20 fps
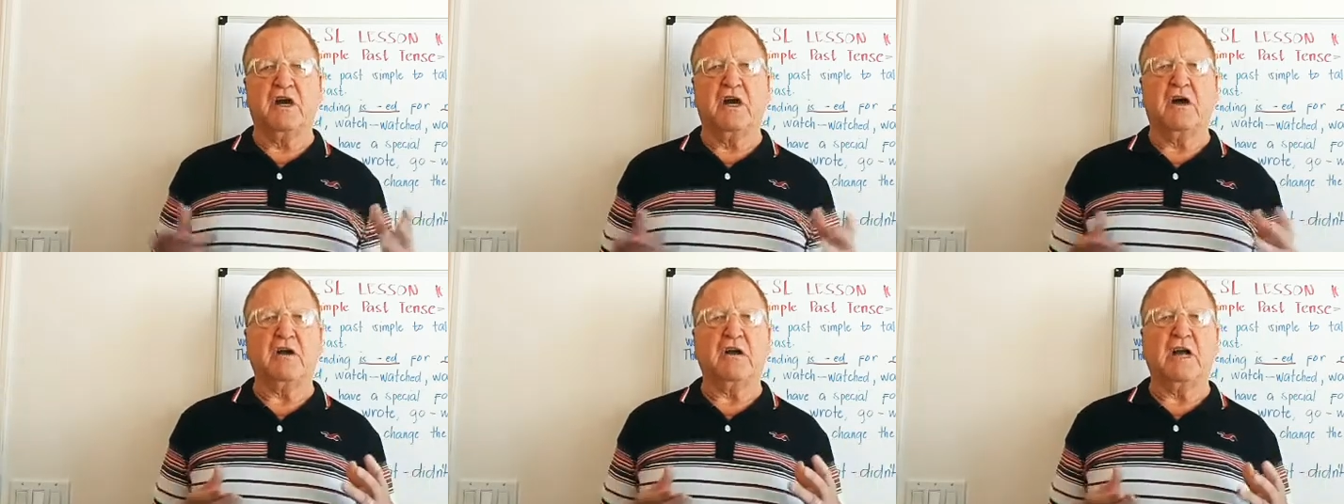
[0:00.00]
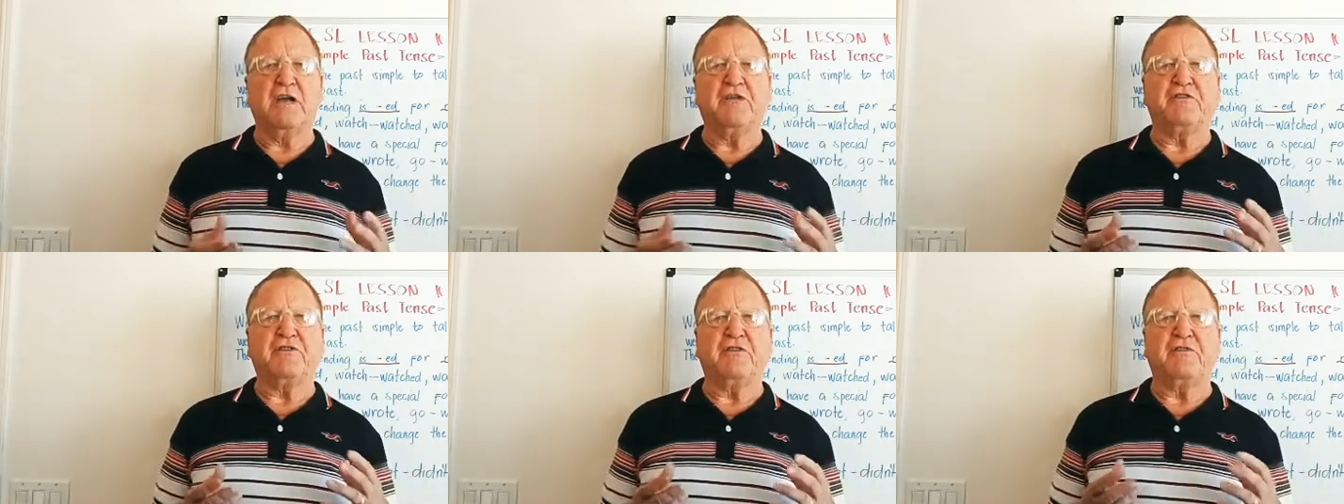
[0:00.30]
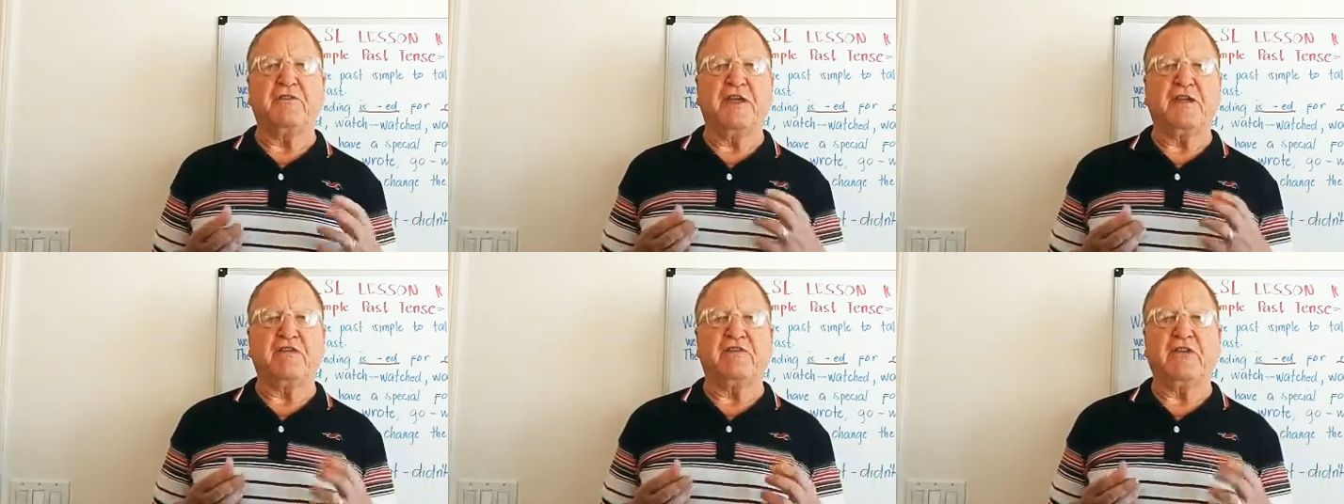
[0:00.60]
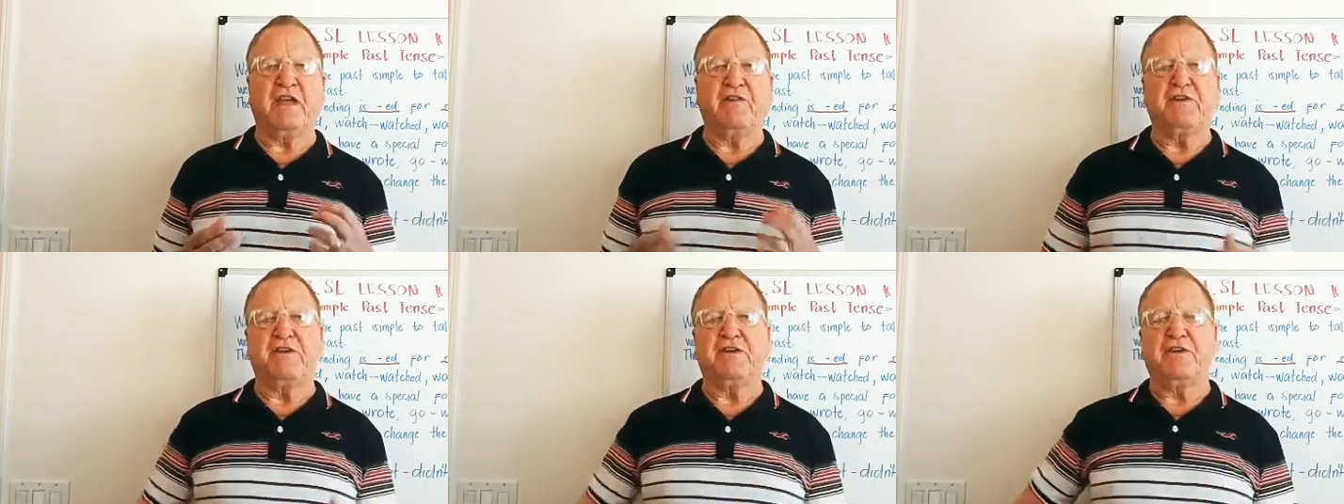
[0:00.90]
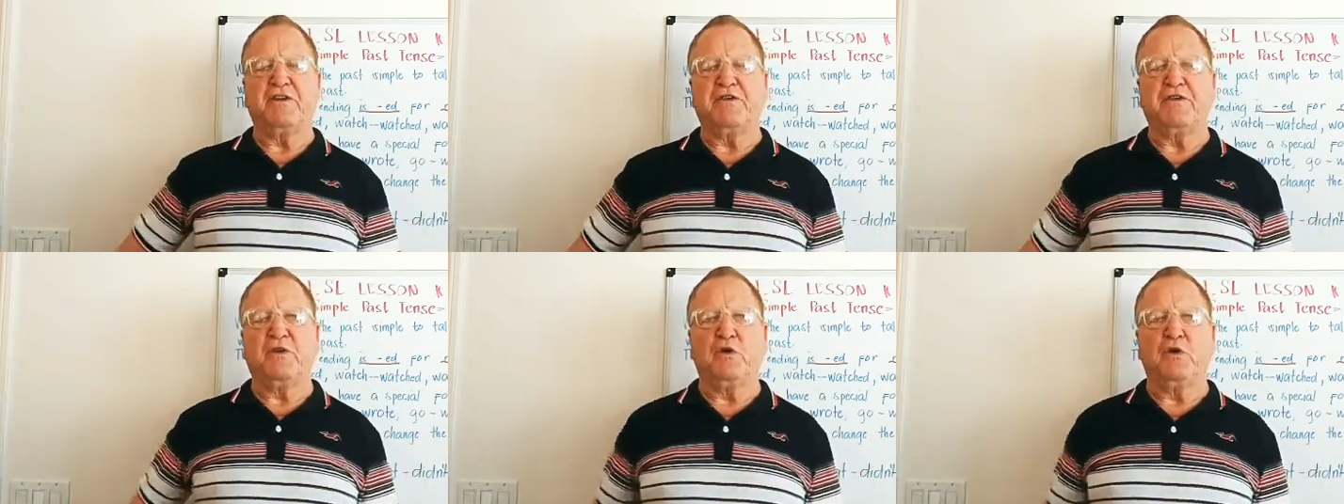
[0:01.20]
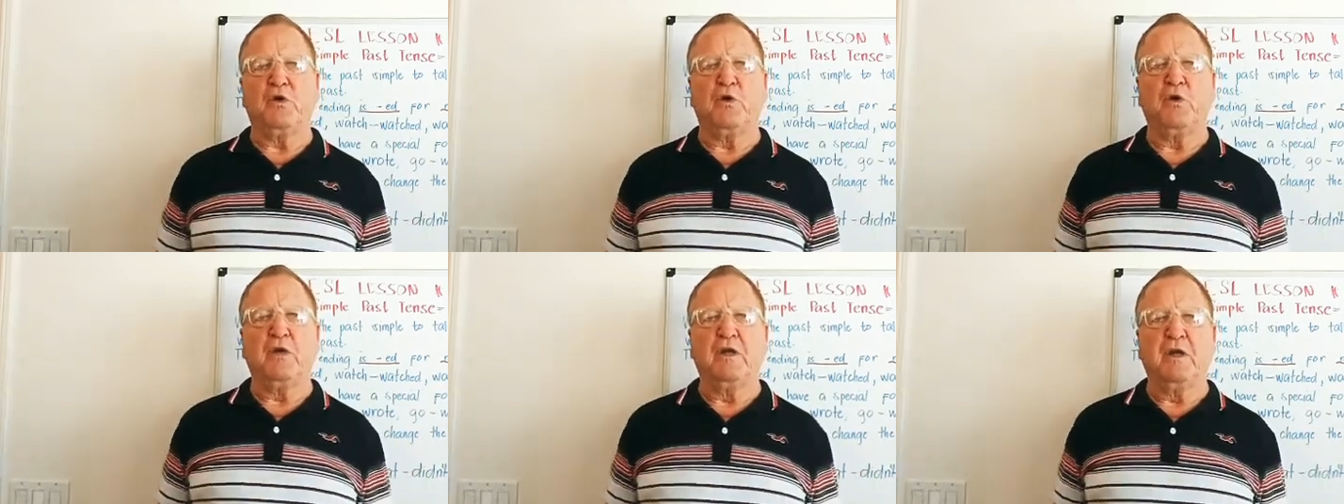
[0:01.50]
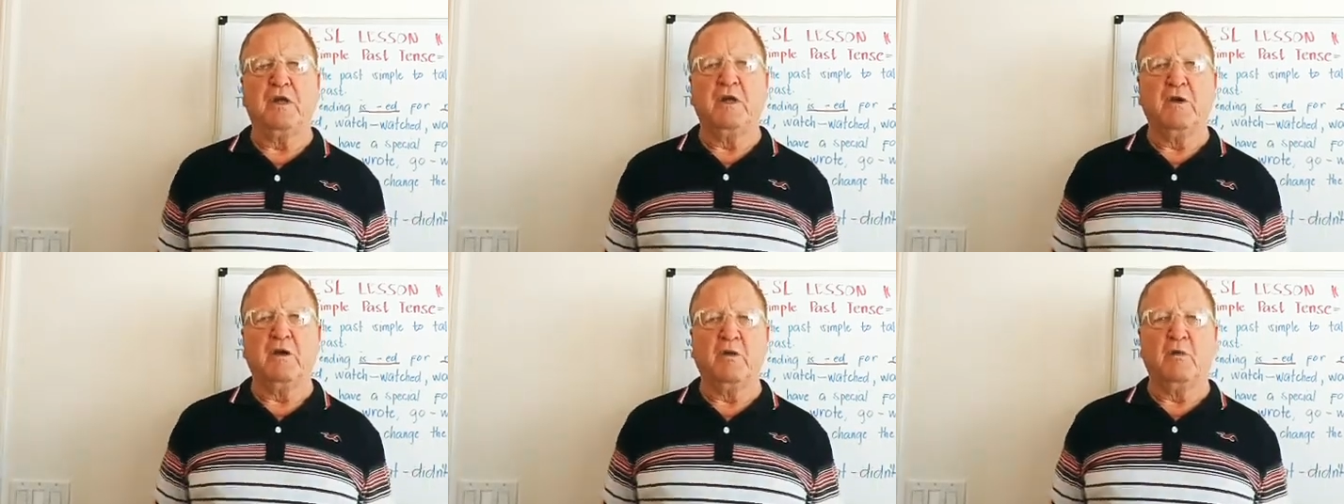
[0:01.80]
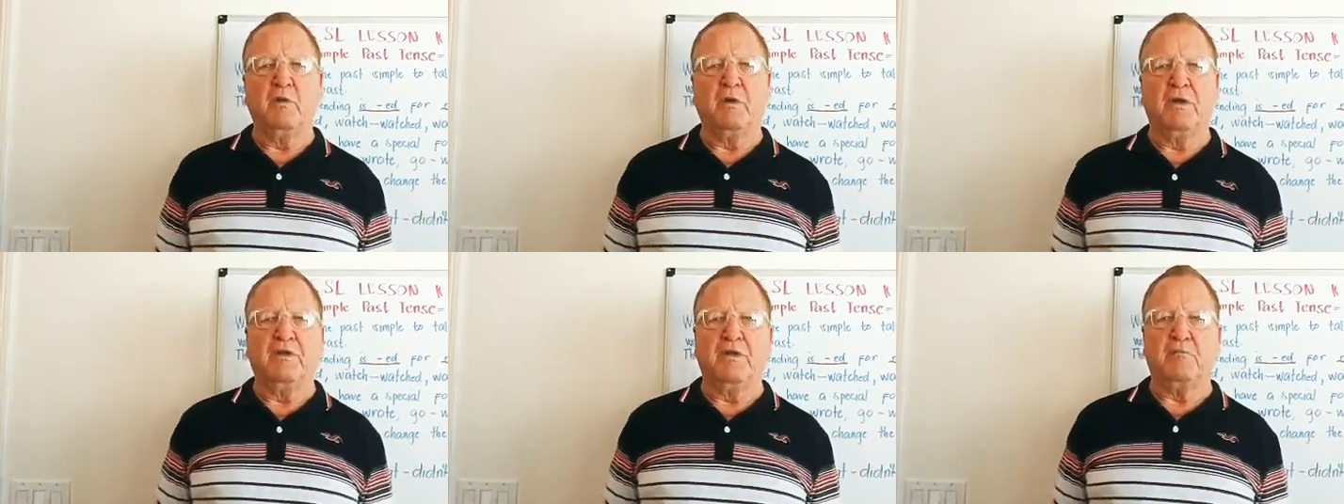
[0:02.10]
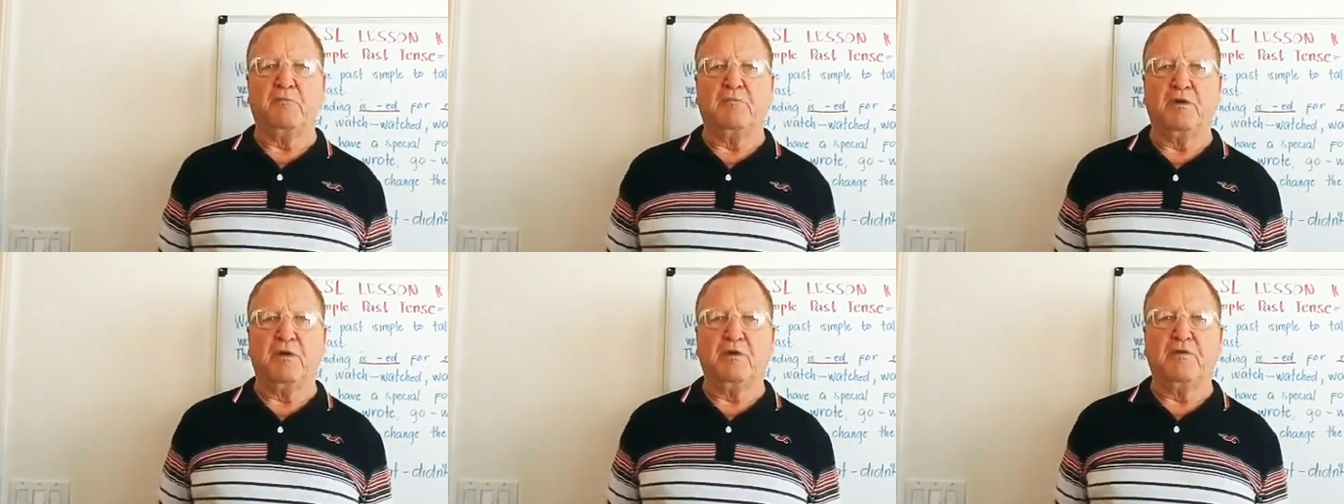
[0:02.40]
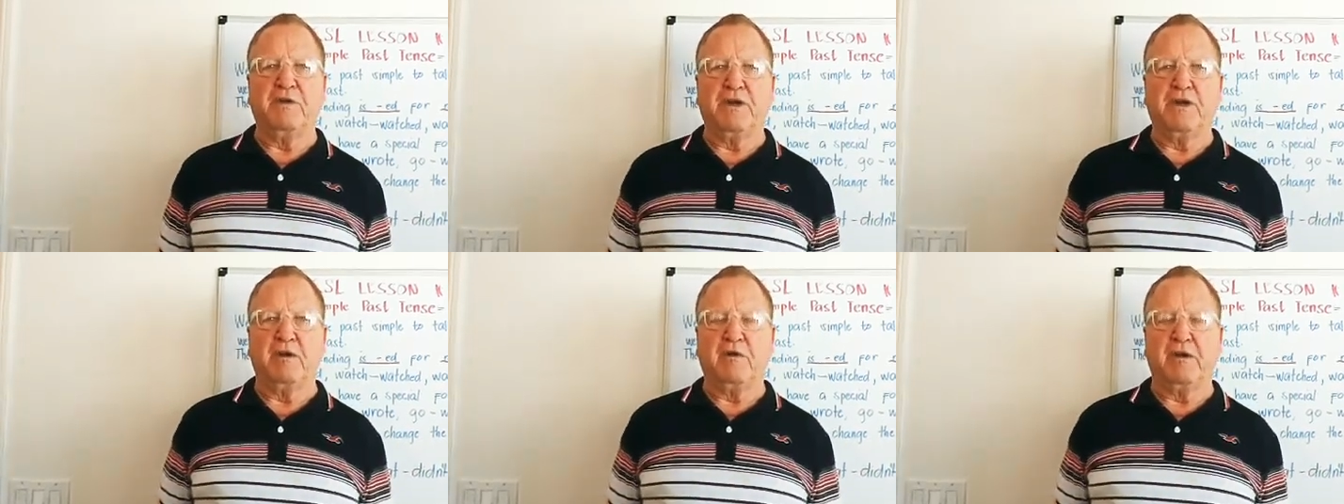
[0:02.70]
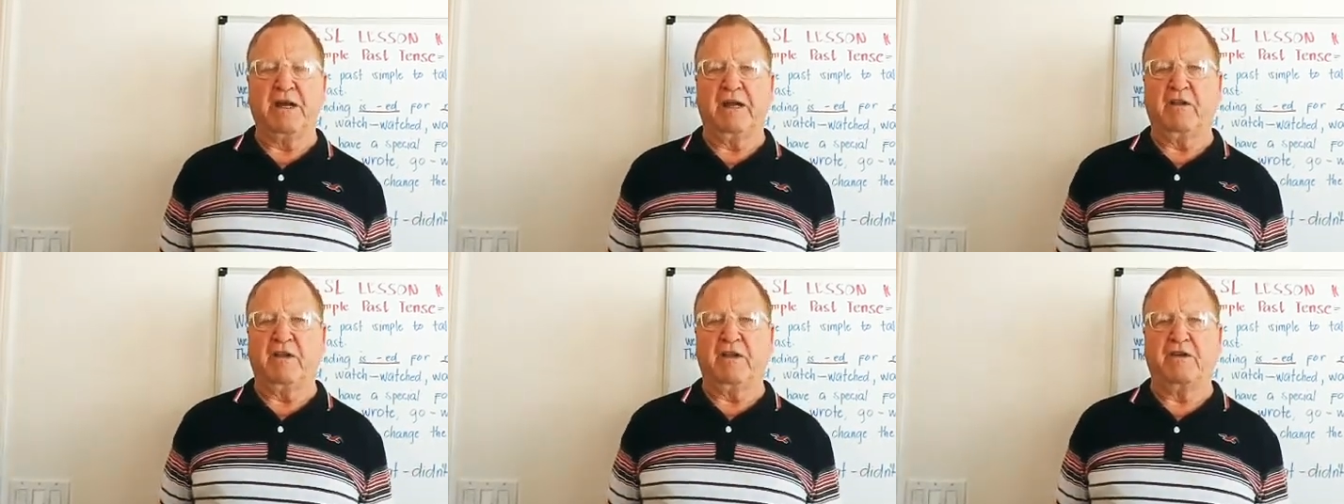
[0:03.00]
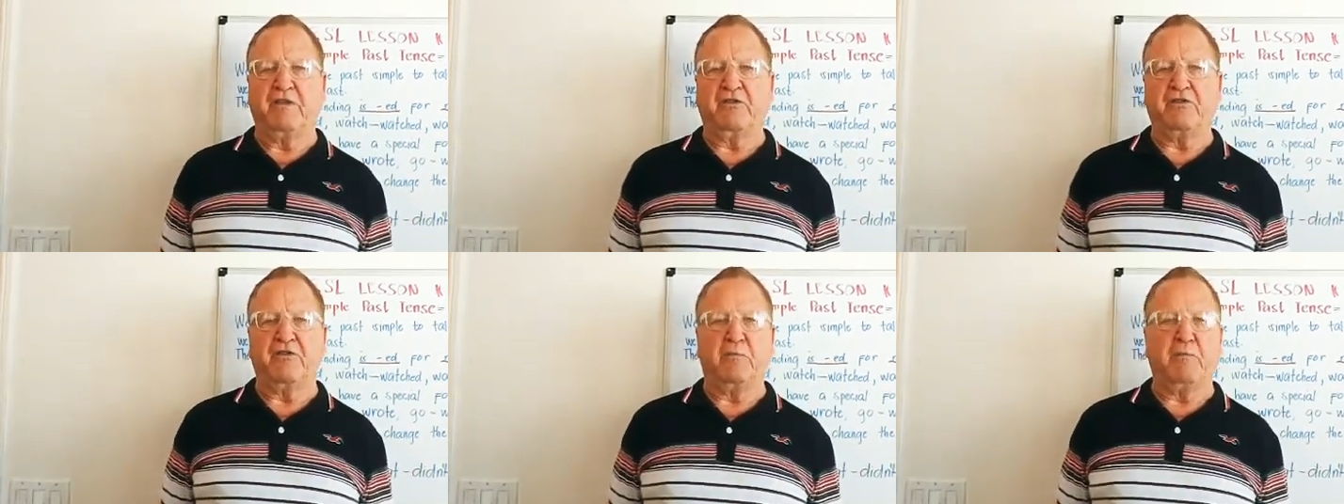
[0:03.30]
all kinds of things having to do with improving your English,